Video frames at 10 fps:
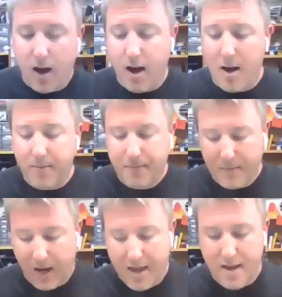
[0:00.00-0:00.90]
um,
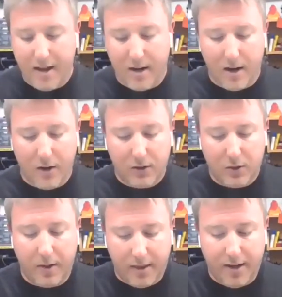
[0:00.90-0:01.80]
and then I
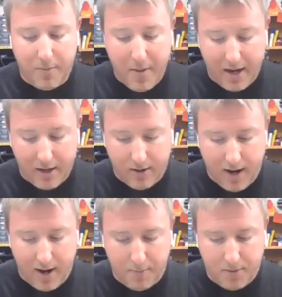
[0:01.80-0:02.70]
also want to thank Maker
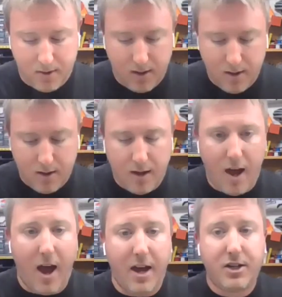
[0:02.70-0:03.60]
Camp,
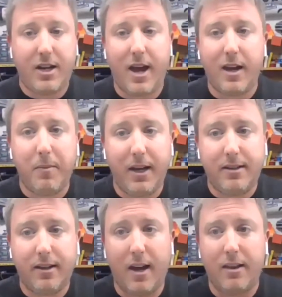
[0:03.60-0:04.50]
hashtag
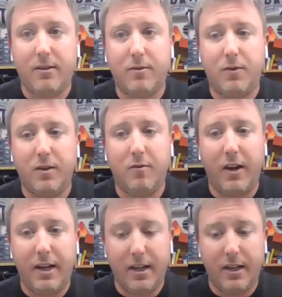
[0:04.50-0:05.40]
Make Together for
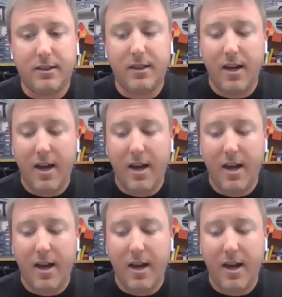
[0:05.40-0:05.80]
inviting us.